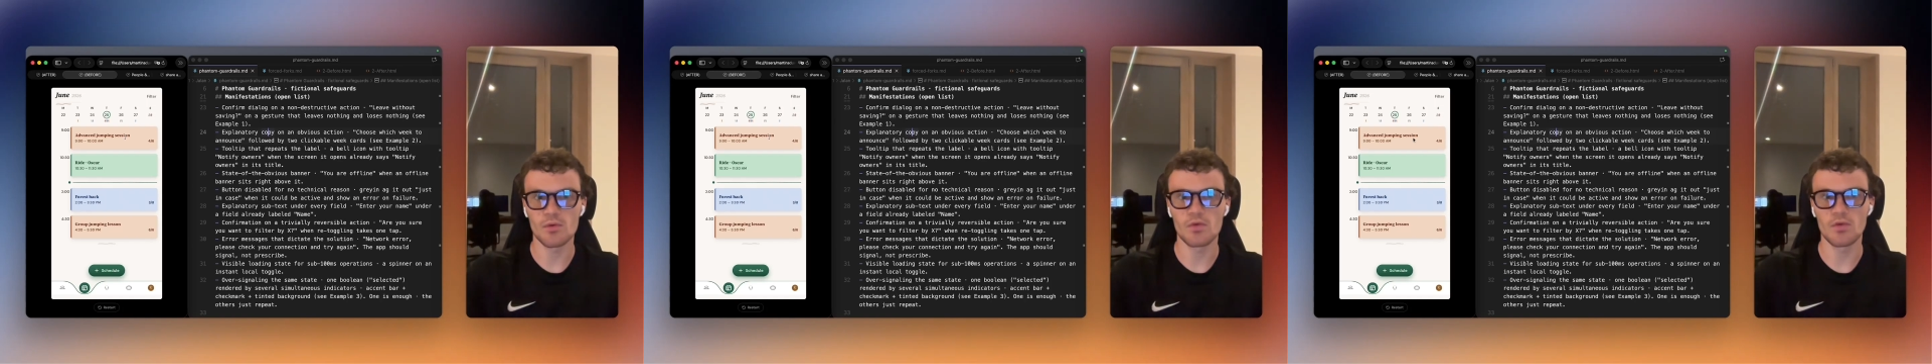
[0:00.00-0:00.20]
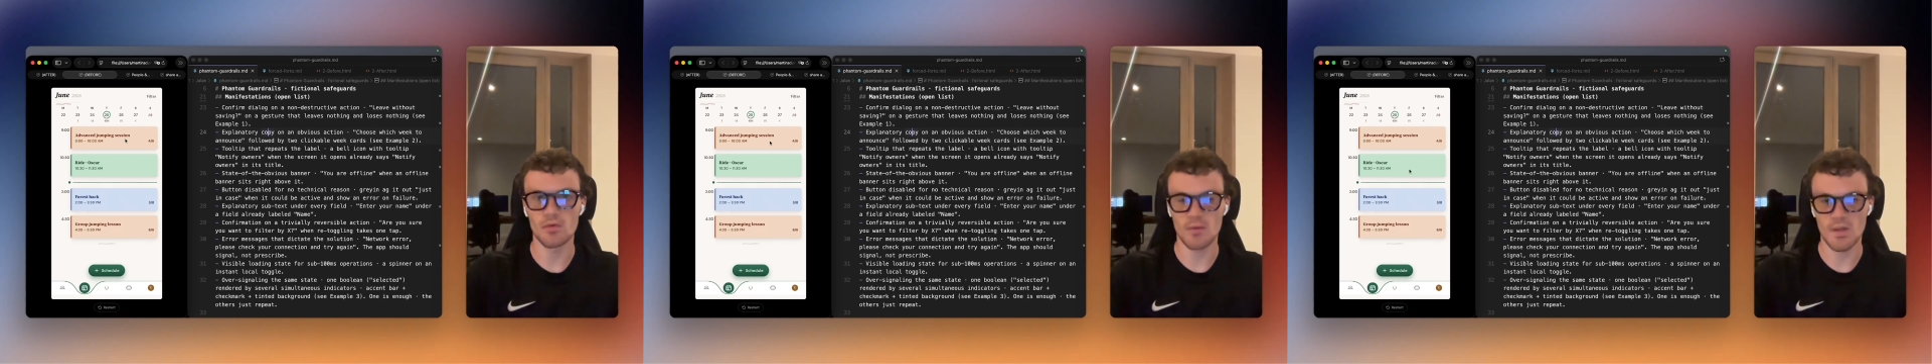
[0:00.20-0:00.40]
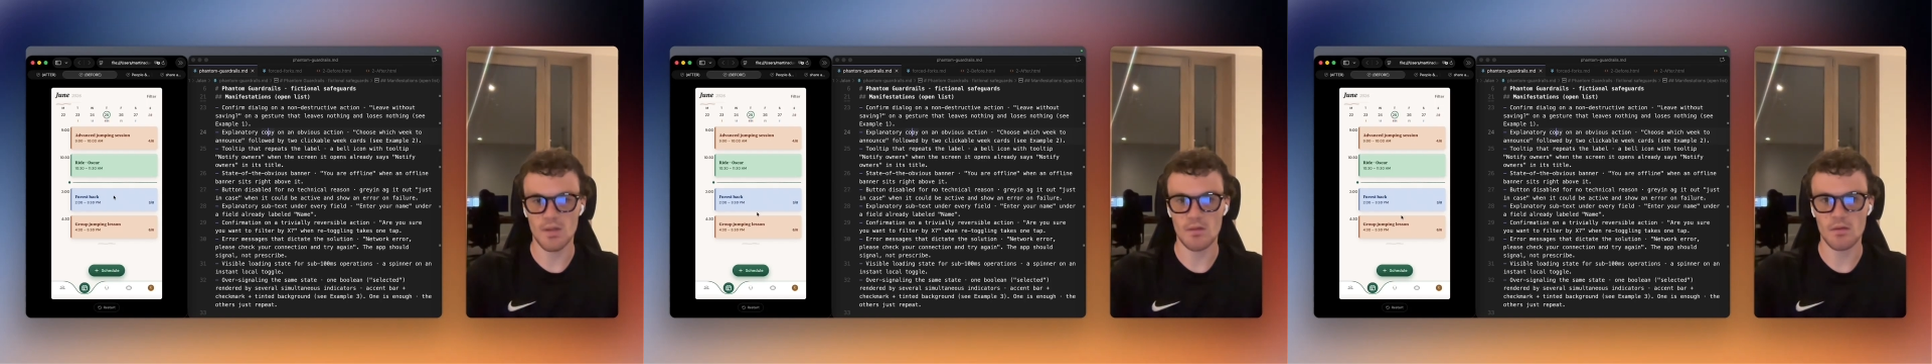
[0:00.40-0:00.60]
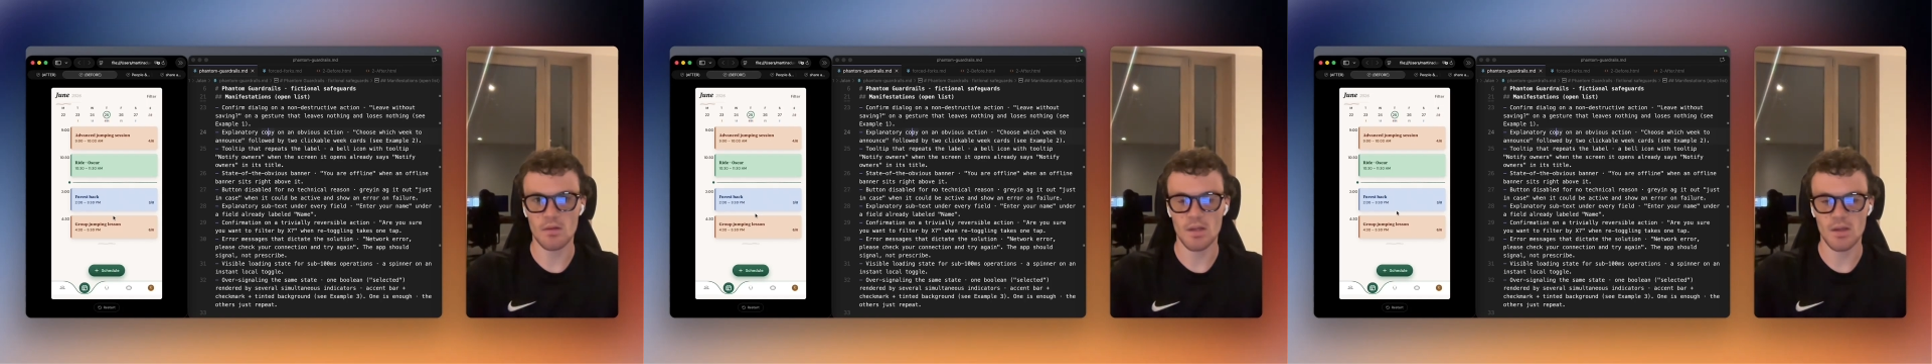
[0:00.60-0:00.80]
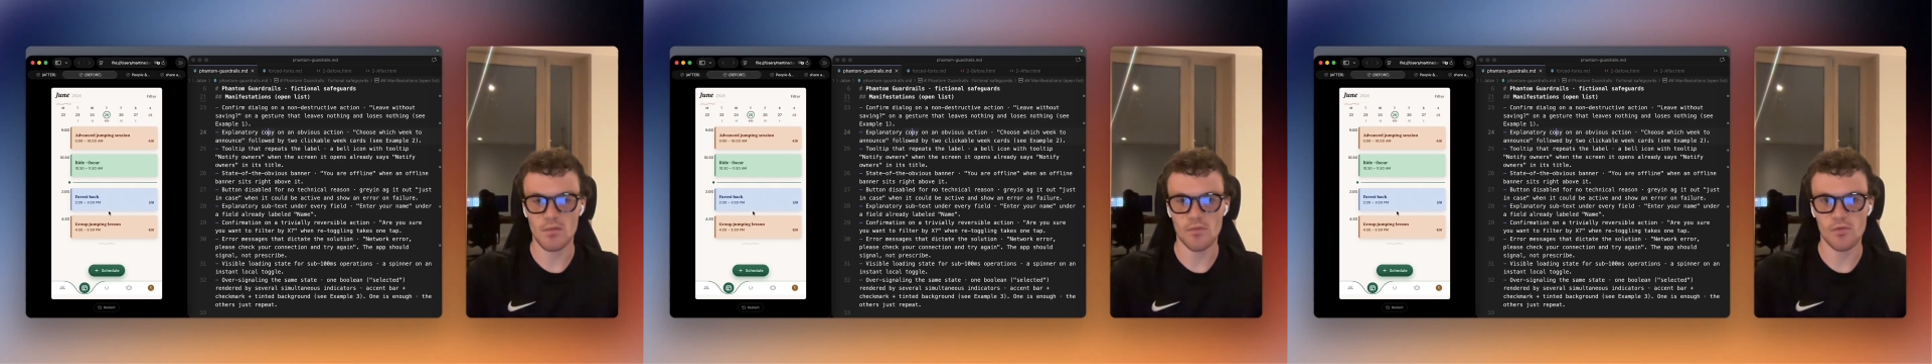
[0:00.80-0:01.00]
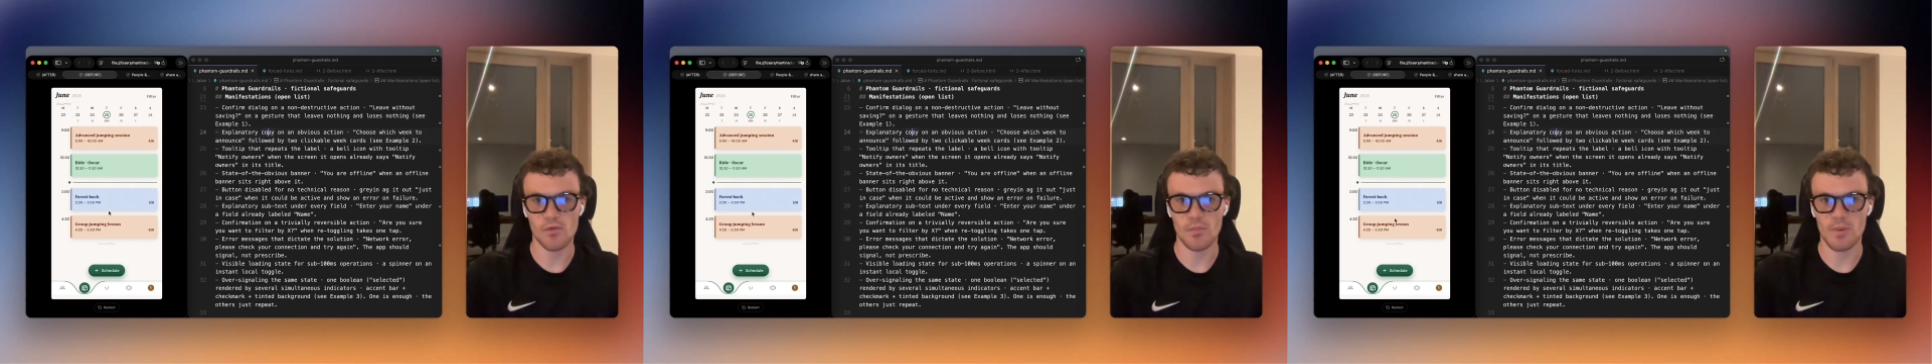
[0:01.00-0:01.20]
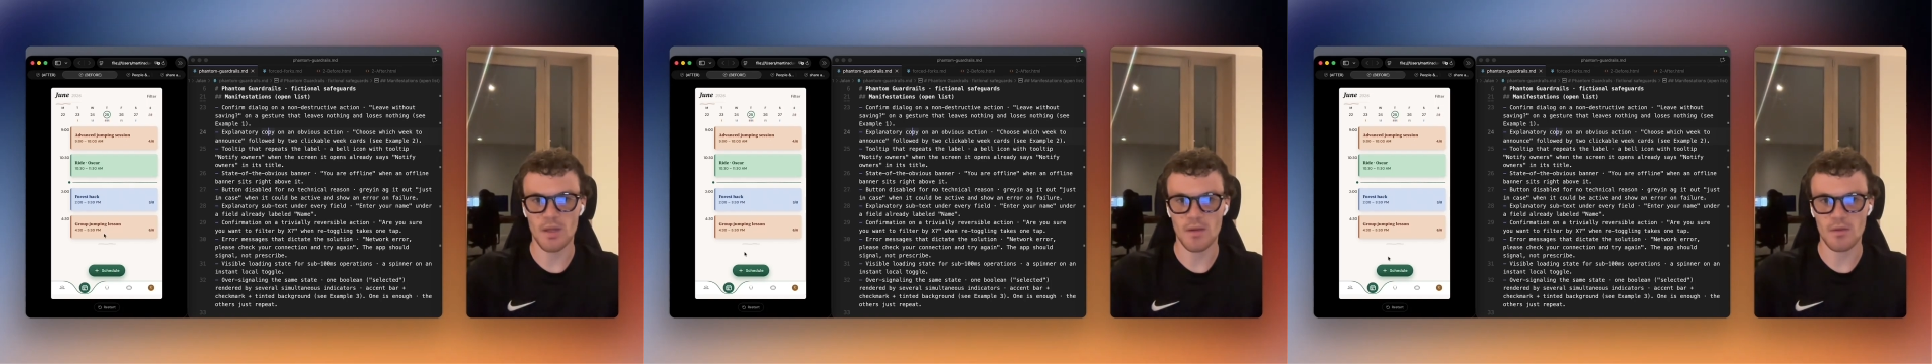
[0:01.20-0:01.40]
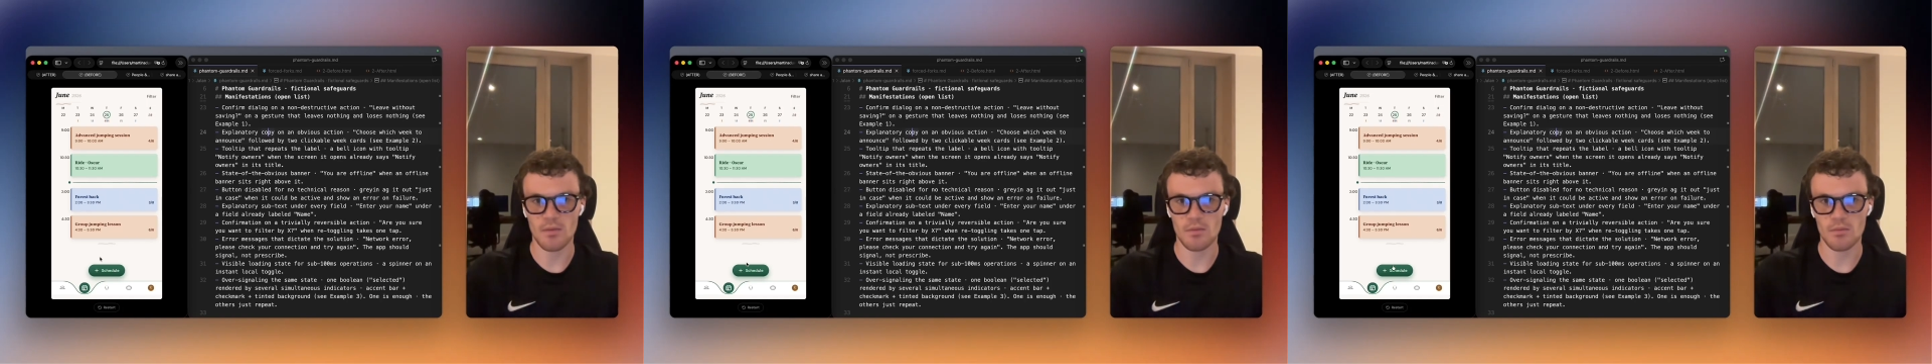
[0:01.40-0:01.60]
do it in the first
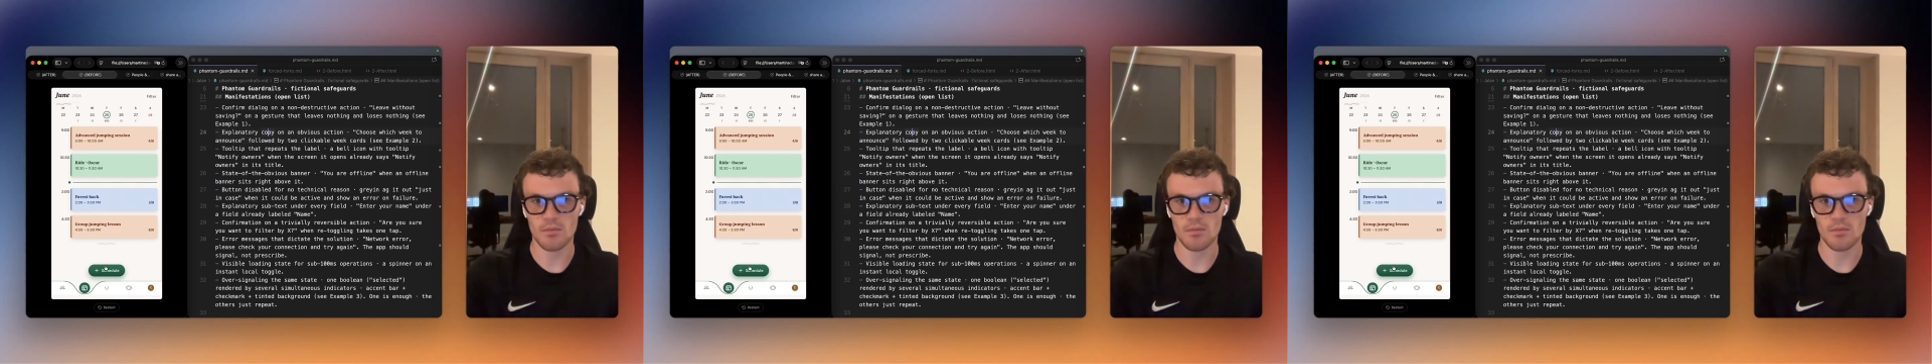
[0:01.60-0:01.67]
place.